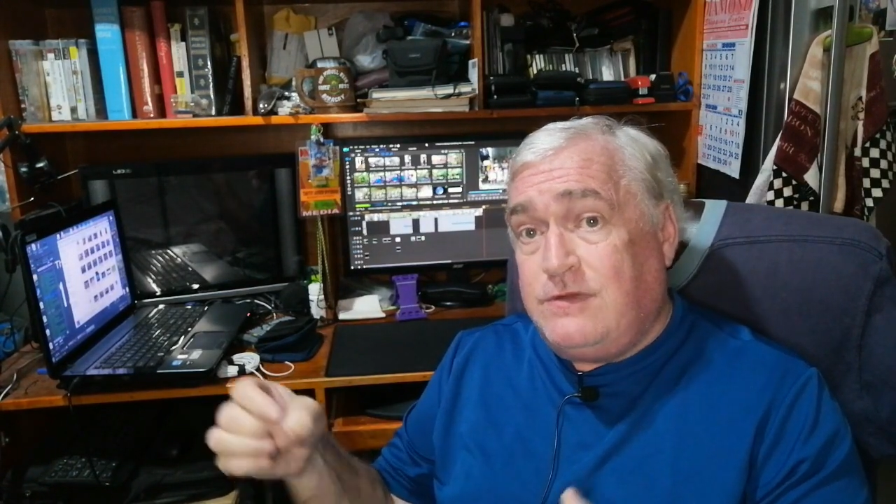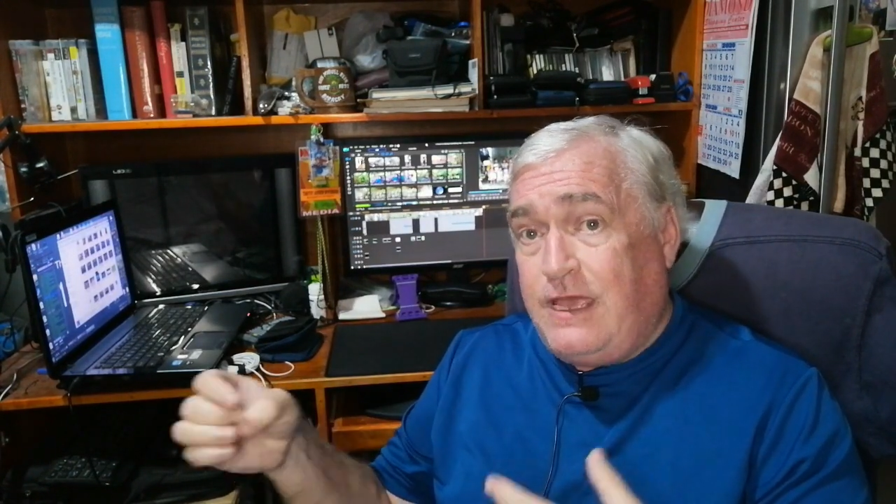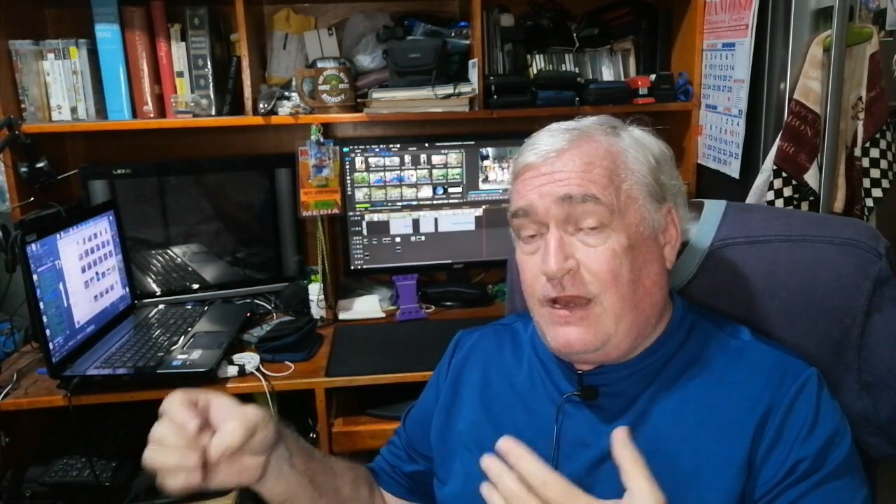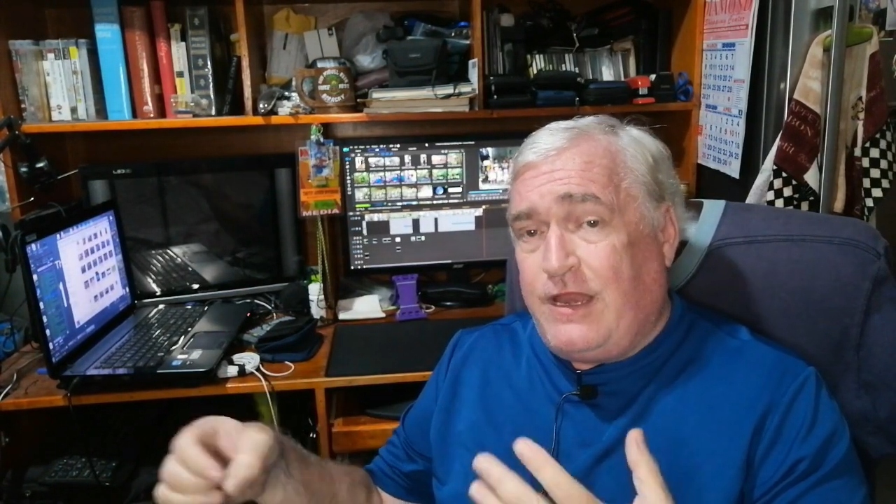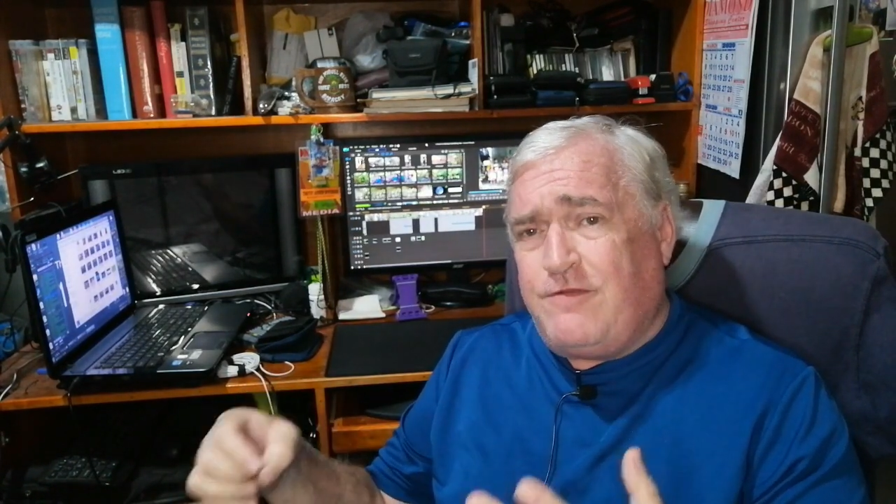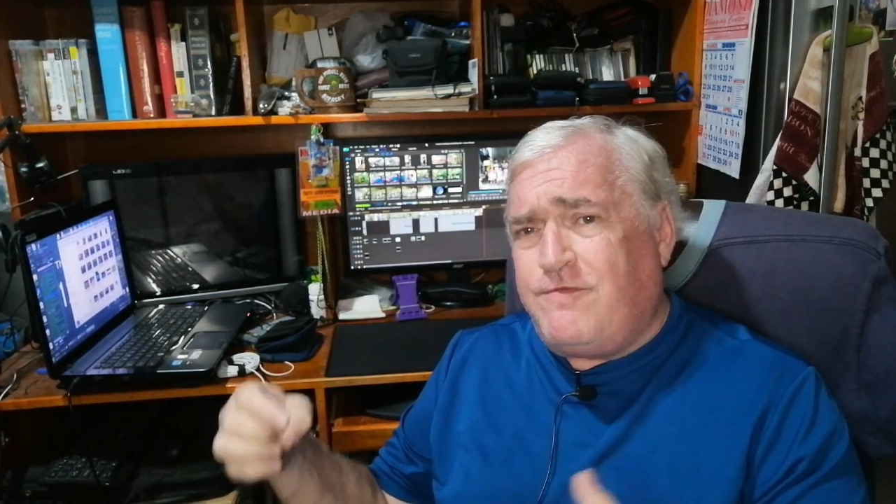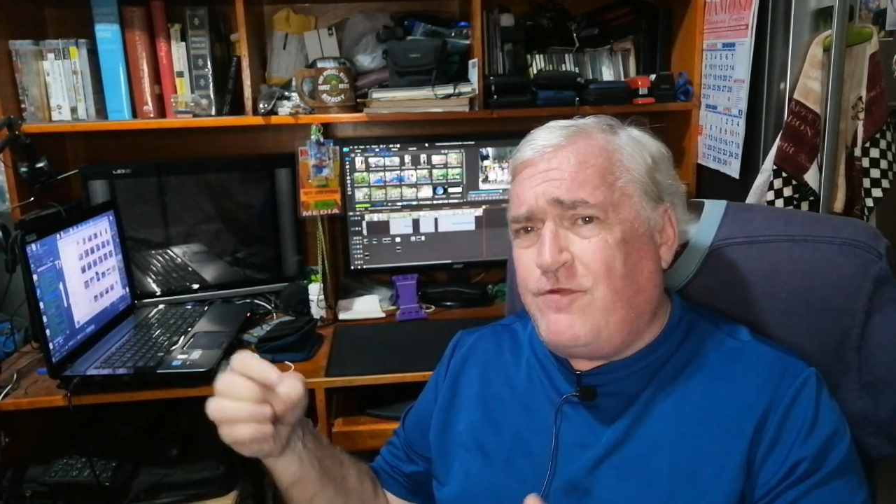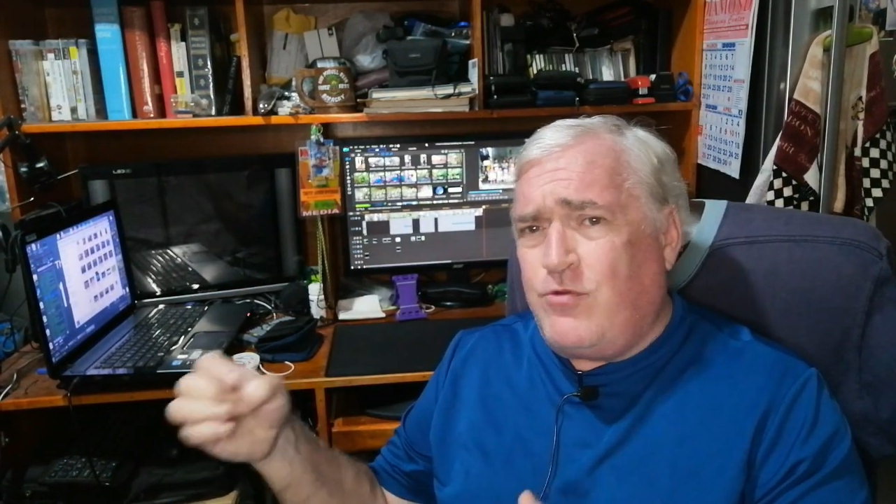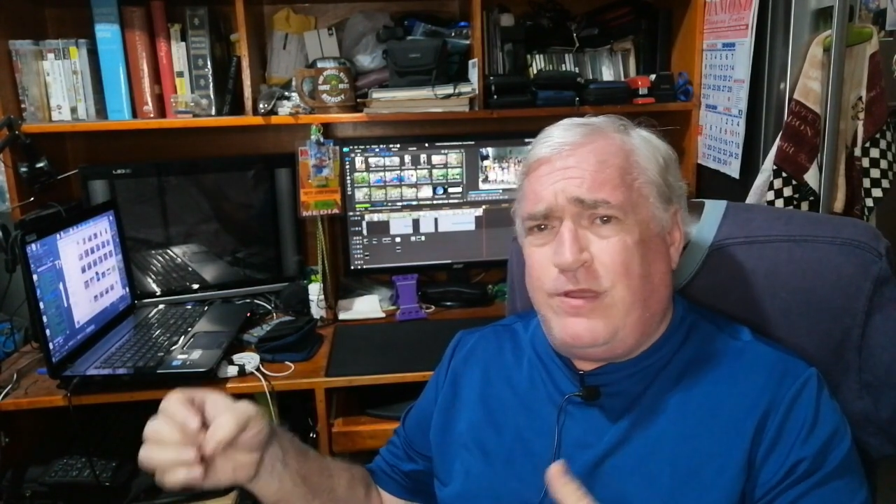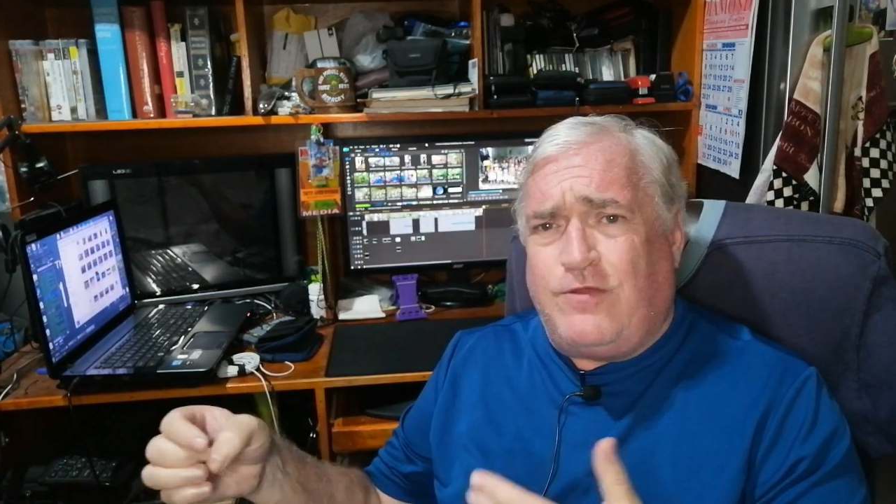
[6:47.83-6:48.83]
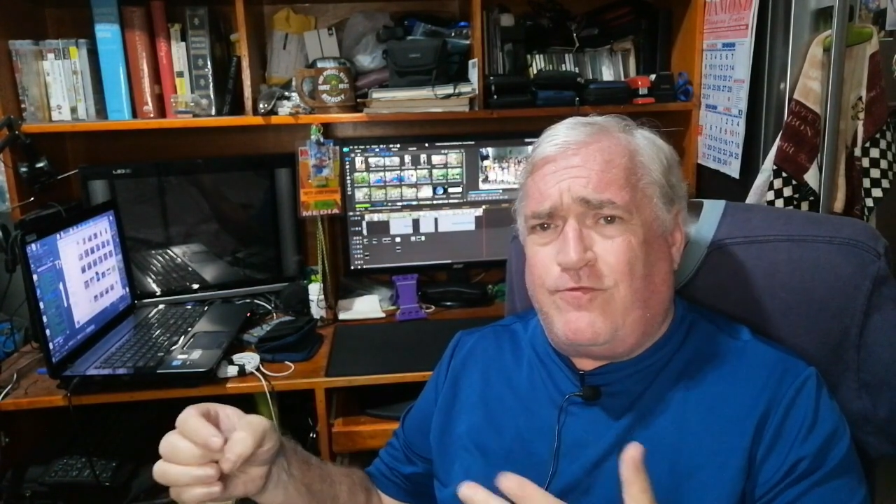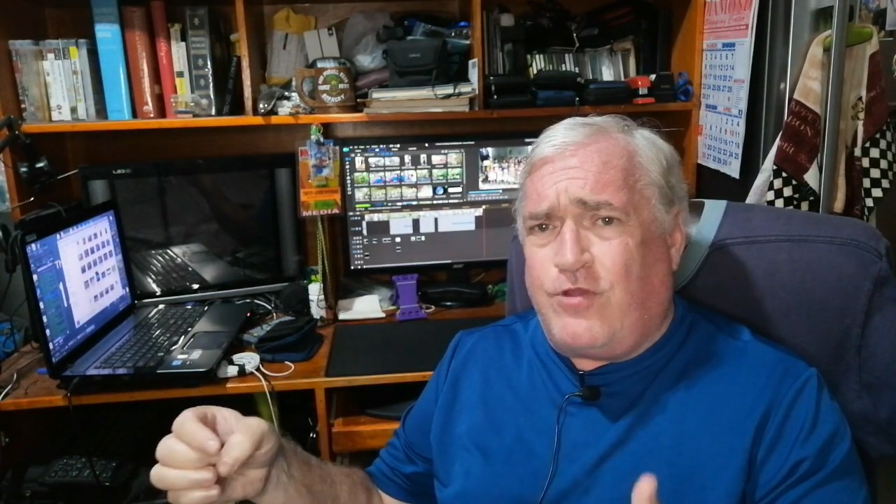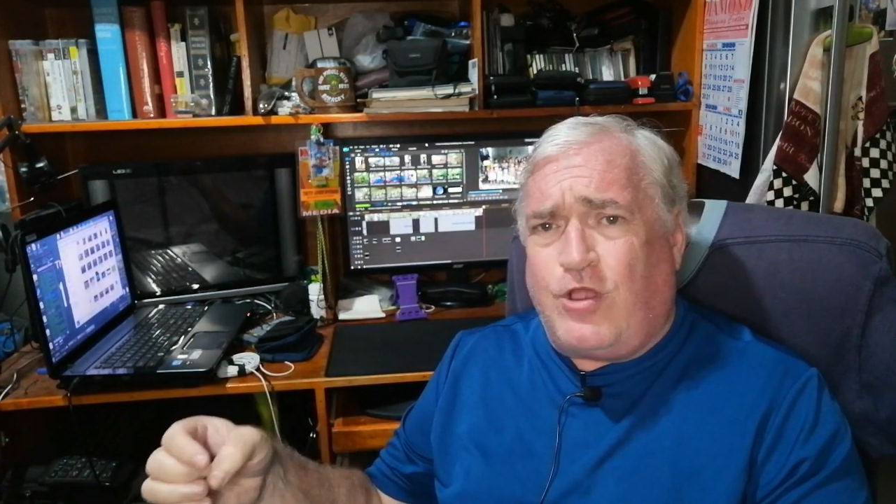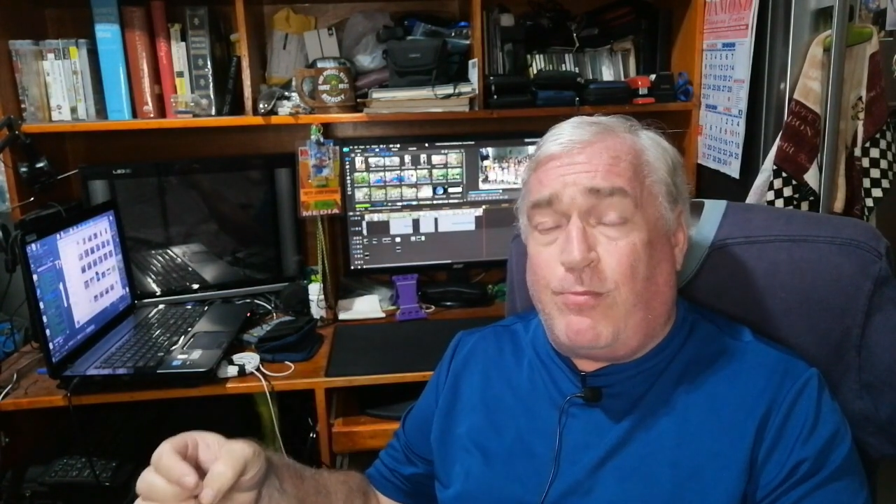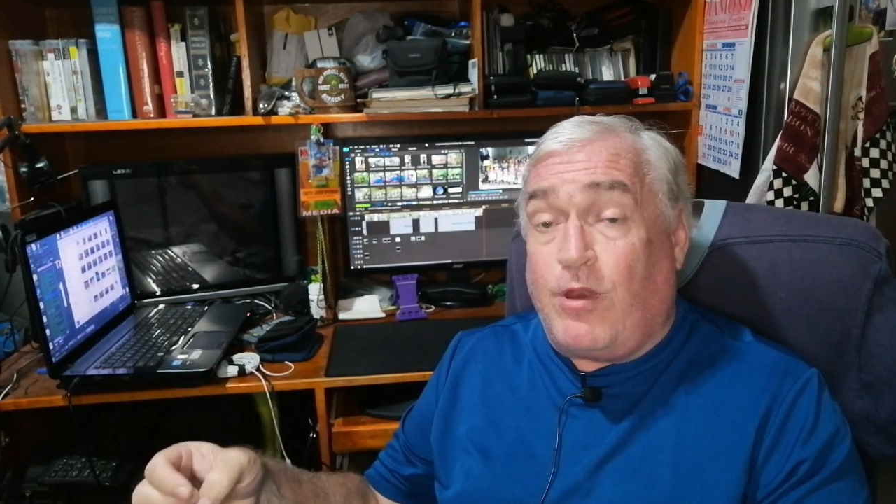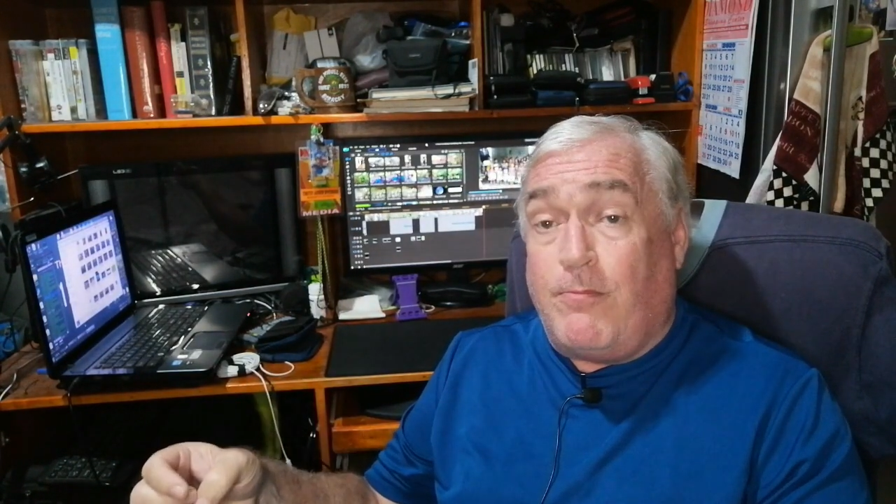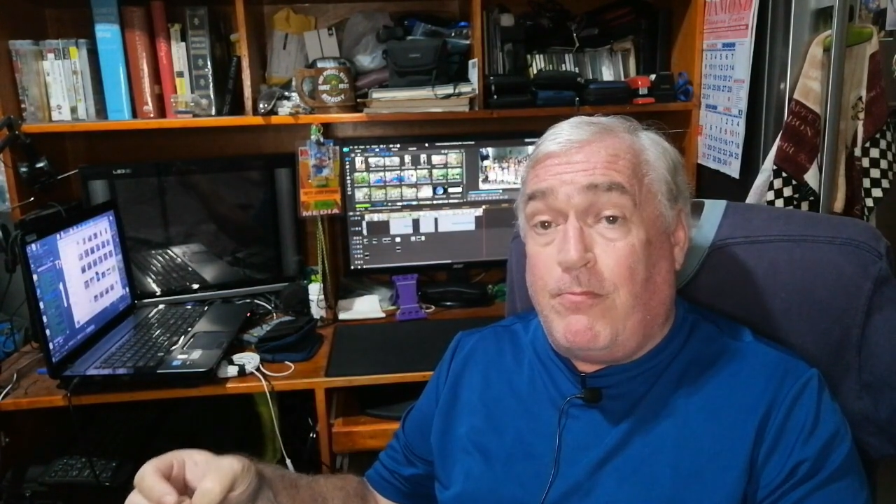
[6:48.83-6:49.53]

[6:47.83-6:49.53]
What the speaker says: and let it ferment for a couple of